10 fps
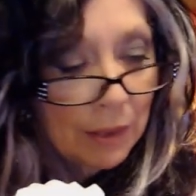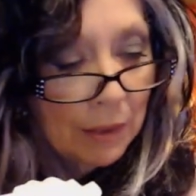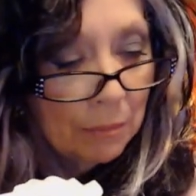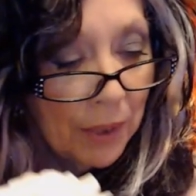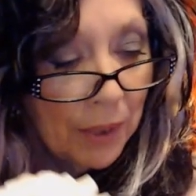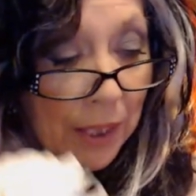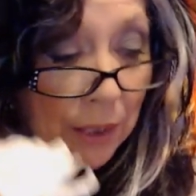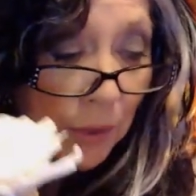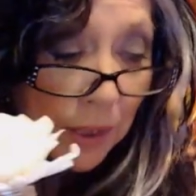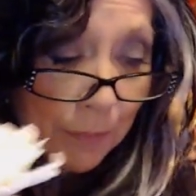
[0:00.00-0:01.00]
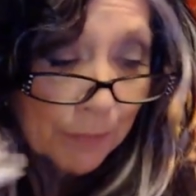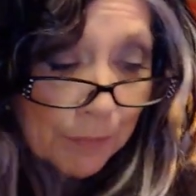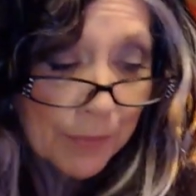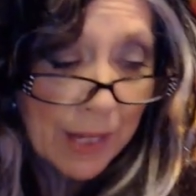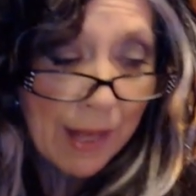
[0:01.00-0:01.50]
But anyway,
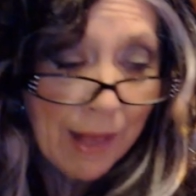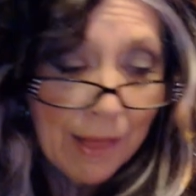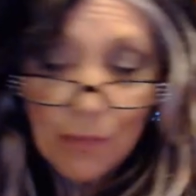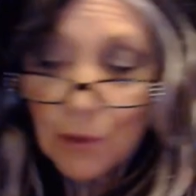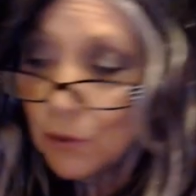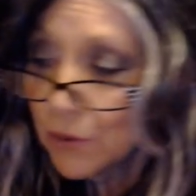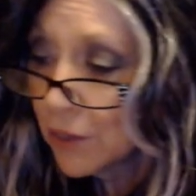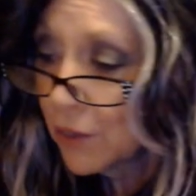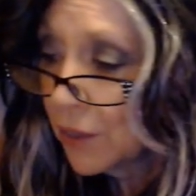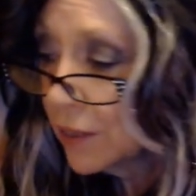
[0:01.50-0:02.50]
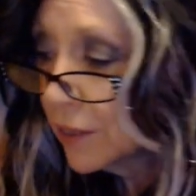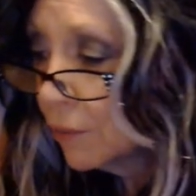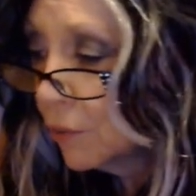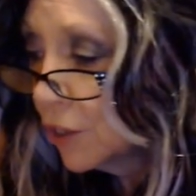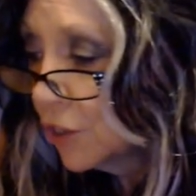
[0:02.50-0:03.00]
those are the things I
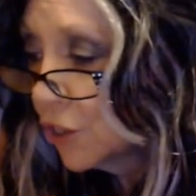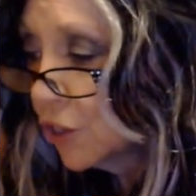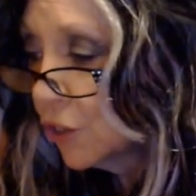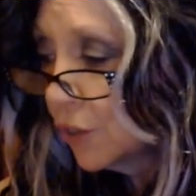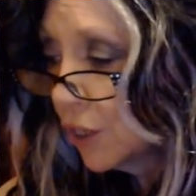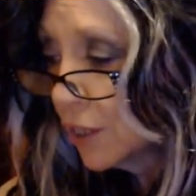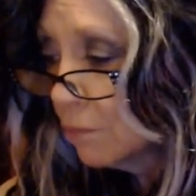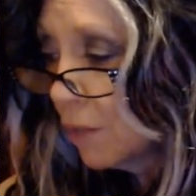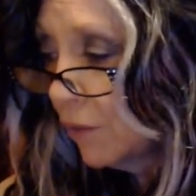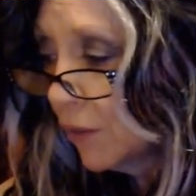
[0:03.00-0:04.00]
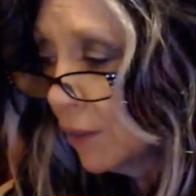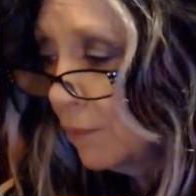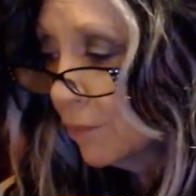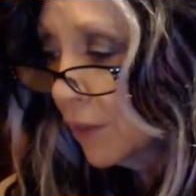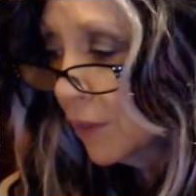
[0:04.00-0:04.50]
wanted to show you this month.
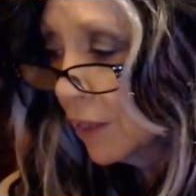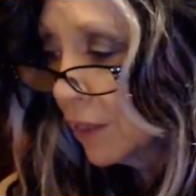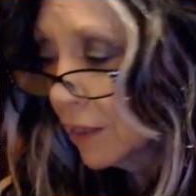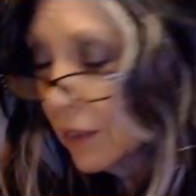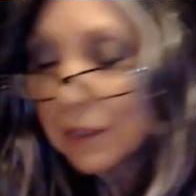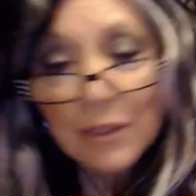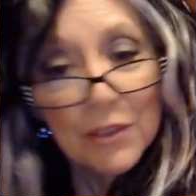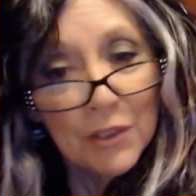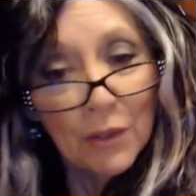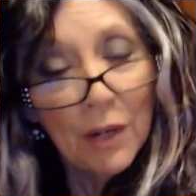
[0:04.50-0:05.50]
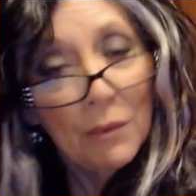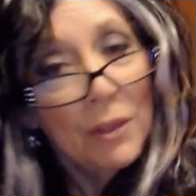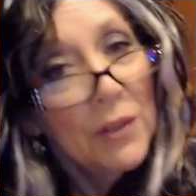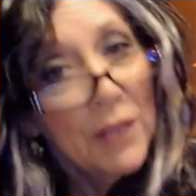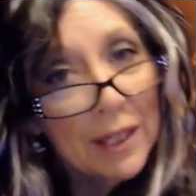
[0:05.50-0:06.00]
So I want to
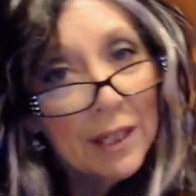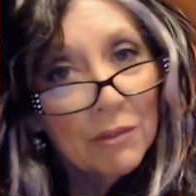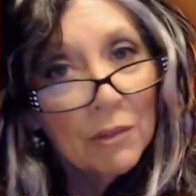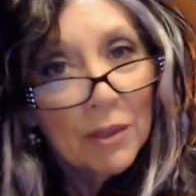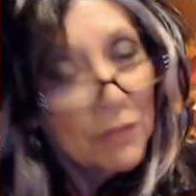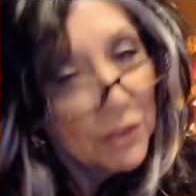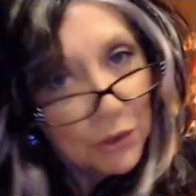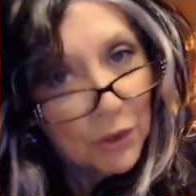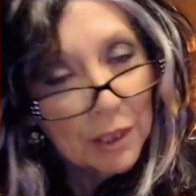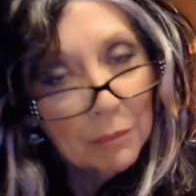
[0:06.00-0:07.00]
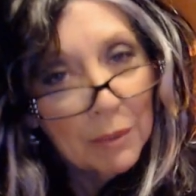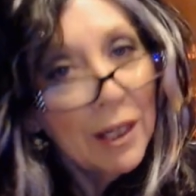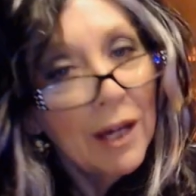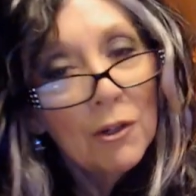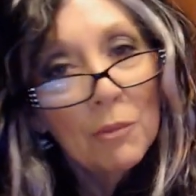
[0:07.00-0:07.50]
thank everyone for joining me.
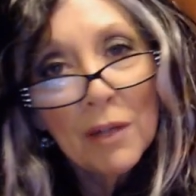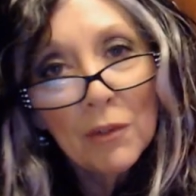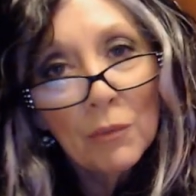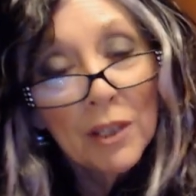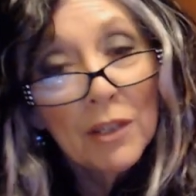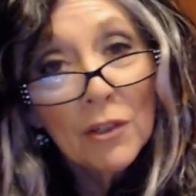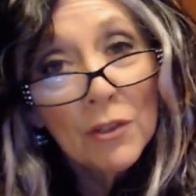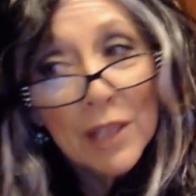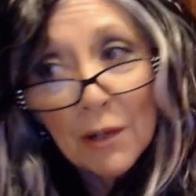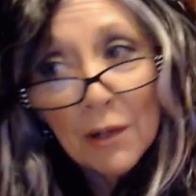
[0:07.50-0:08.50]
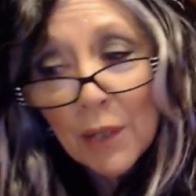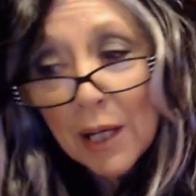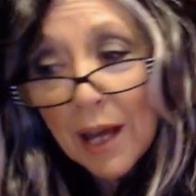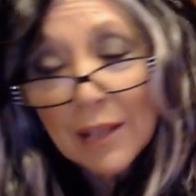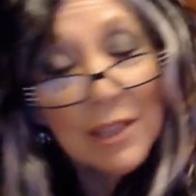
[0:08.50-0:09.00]
I hope everyone goes out and
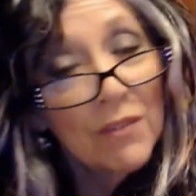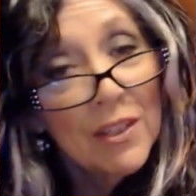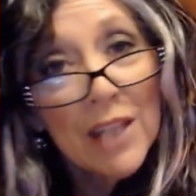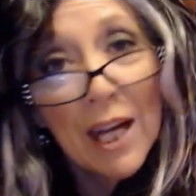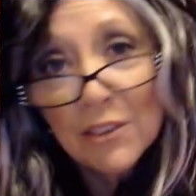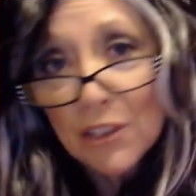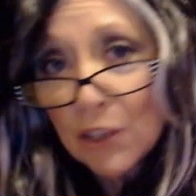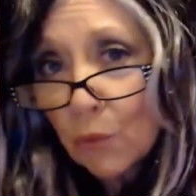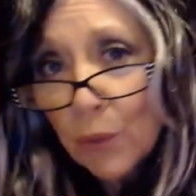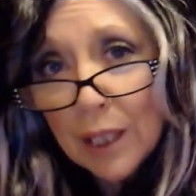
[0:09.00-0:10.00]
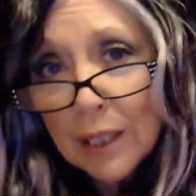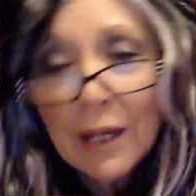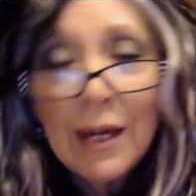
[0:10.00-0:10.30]
has a fantastic week.